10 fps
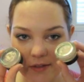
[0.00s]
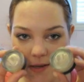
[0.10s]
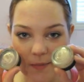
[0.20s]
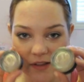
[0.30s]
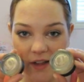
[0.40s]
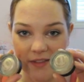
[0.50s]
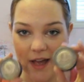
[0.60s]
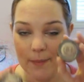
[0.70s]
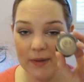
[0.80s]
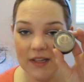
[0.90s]
something like
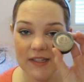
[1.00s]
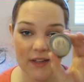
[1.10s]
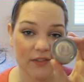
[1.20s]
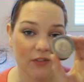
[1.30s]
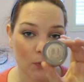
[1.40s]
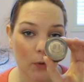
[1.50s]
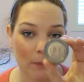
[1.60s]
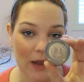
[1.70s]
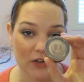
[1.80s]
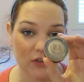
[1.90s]
that, because even if you put
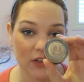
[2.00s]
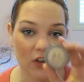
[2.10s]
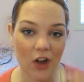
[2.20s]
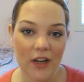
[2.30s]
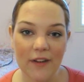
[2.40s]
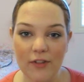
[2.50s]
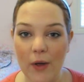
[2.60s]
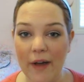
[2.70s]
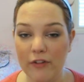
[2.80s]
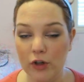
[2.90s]
Painterly on, if you
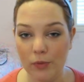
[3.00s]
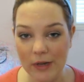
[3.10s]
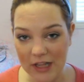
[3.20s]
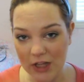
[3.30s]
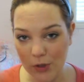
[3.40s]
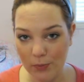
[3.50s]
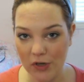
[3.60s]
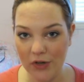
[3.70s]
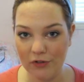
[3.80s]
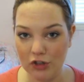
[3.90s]
have a green that you're
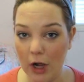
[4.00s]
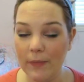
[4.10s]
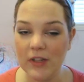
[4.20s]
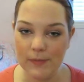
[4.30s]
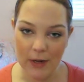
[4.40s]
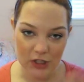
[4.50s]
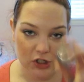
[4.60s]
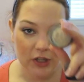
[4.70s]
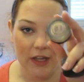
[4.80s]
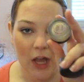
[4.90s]
putting over top, this
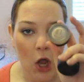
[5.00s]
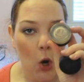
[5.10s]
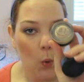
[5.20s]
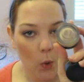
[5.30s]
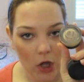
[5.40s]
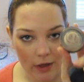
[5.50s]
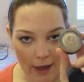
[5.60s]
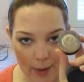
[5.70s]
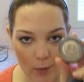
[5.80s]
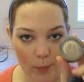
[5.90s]
Painterly will
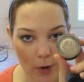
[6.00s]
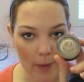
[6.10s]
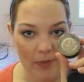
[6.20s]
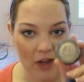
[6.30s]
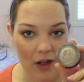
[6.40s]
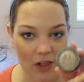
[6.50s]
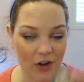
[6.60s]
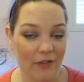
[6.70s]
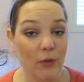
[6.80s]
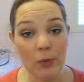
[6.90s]
help pop the color.
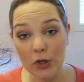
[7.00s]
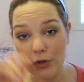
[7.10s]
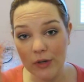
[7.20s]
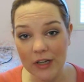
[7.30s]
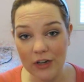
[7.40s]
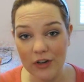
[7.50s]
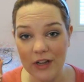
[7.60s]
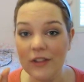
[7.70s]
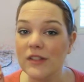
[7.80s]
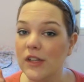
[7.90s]
If you put a green
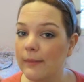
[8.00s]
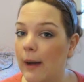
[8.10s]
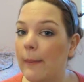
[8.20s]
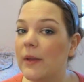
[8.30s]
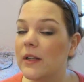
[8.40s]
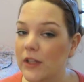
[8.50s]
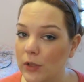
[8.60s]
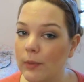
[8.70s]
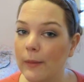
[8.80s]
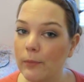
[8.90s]
underneath, it's going to pop it a
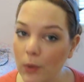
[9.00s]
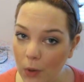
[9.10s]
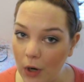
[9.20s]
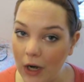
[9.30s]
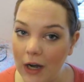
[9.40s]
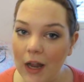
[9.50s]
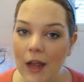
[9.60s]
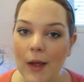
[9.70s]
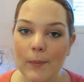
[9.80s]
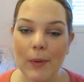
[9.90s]
little bit more,
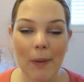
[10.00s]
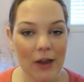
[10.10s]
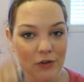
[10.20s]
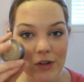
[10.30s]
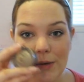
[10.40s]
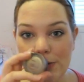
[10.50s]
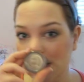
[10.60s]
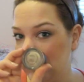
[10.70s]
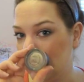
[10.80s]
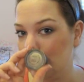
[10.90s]
but Painterly will
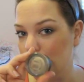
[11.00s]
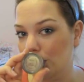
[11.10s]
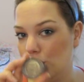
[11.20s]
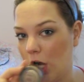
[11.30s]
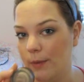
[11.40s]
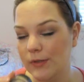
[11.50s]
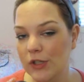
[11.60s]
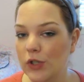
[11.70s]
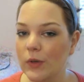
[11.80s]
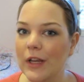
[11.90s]
still do the job.
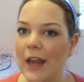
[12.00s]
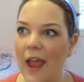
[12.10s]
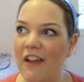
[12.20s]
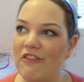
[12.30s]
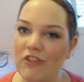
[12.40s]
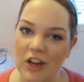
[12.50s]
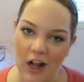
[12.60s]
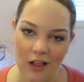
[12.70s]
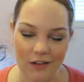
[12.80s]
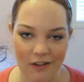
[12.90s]
So you don't need every
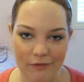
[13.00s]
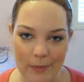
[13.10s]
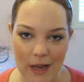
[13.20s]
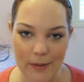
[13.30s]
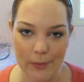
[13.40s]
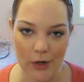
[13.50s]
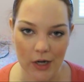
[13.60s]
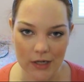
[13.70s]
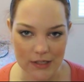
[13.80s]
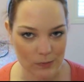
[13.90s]
color of Paint
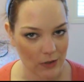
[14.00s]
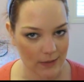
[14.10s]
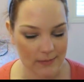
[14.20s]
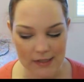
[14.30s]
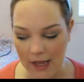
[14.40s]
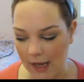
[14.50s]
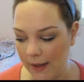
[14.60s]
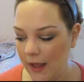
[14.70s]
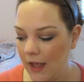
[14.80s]
Pot is what I'm saying.